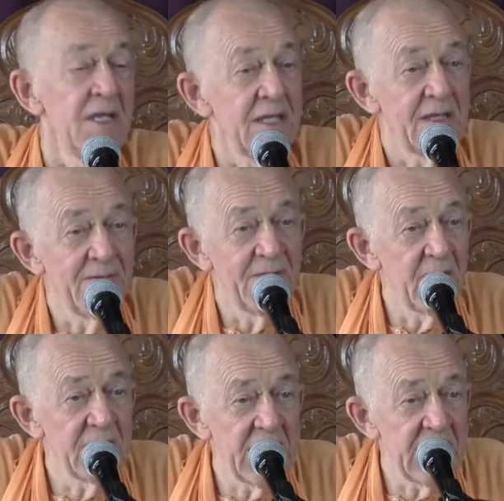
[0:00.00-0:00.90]
The
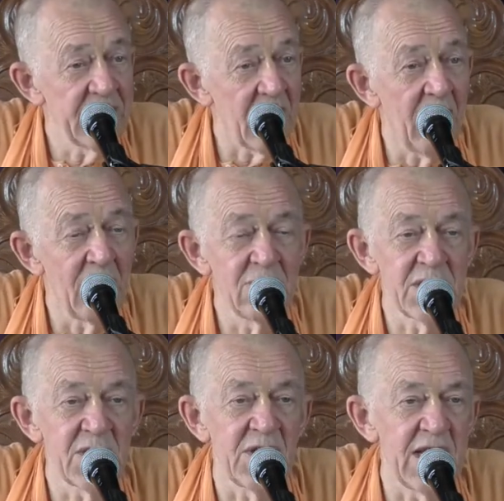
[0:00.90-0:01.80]
devotees
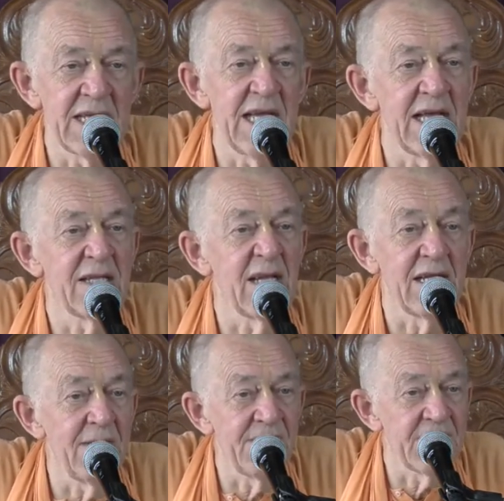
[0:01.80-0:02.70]
always thinking to
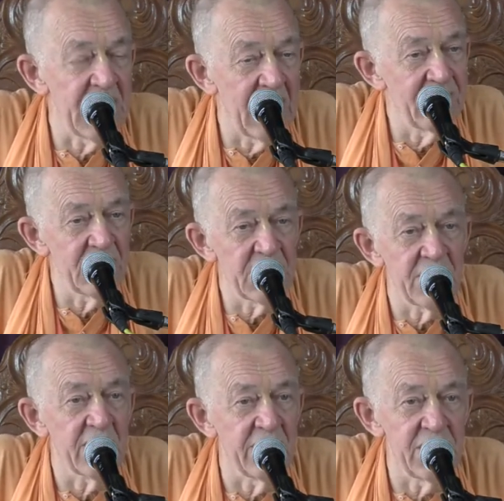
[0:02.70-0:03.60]
give service
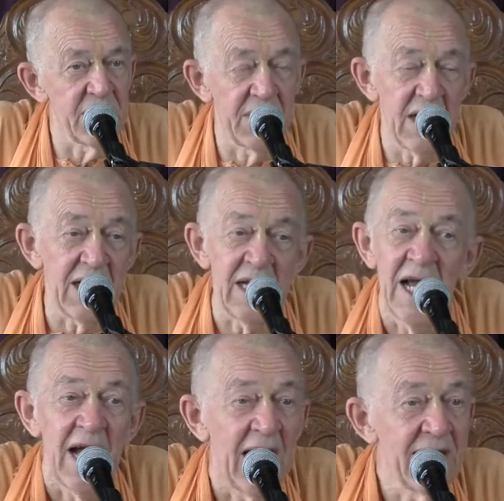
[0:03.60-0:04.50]
to Krishna
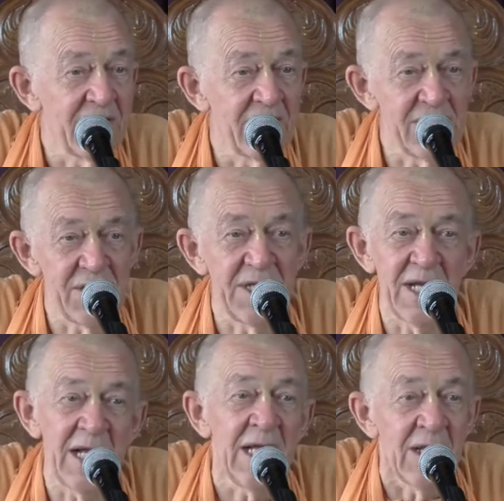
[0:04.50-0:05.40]
and
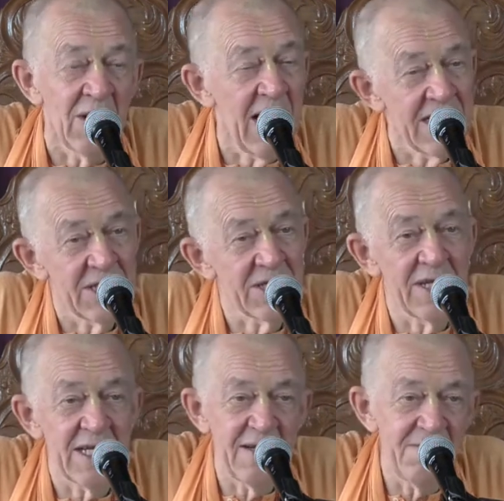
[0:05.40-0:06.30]
Krishna likes
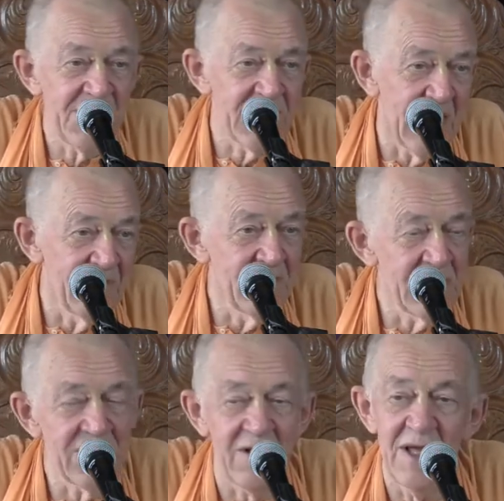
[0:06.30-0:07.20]
to give
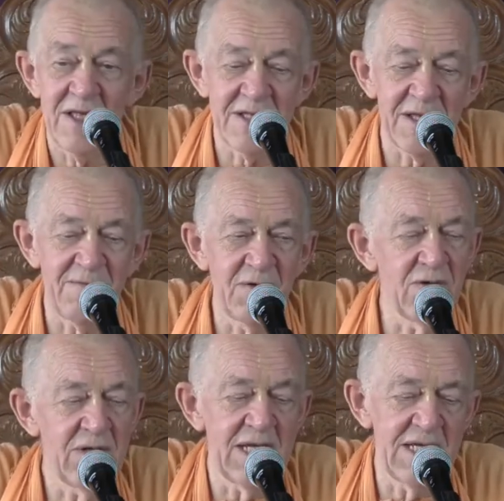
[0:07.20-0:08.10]
service to his
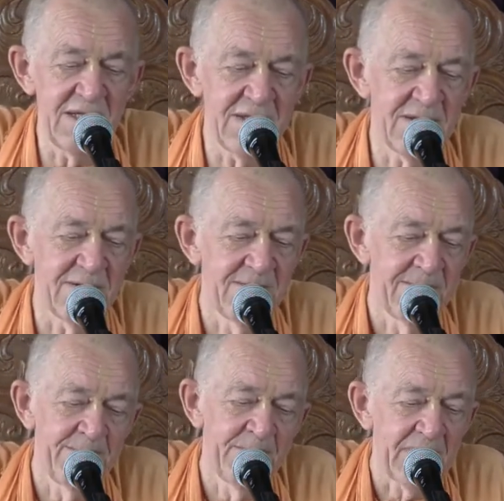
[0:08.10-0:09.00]
devotees.
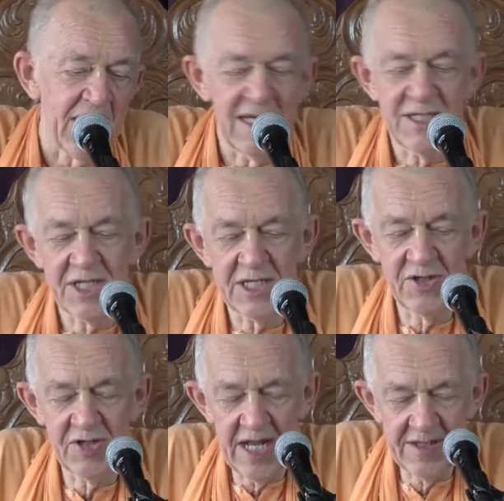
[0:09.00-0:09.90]
It's a
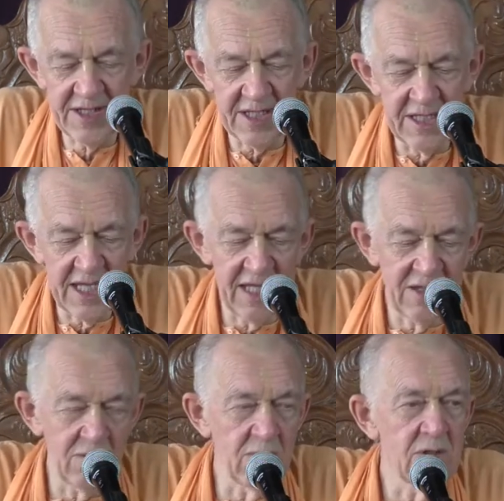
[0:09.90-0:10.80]

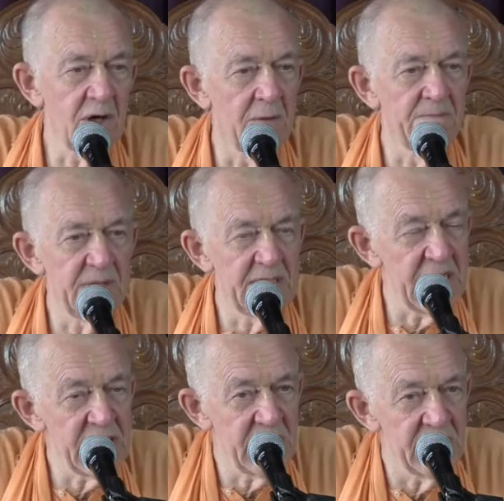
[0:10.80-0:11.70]
transcendental
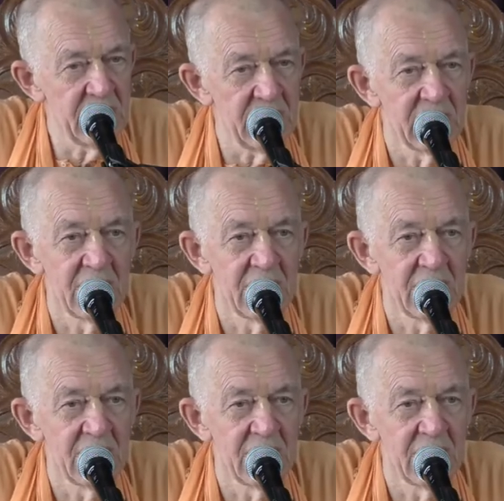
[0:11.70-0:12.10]
competition.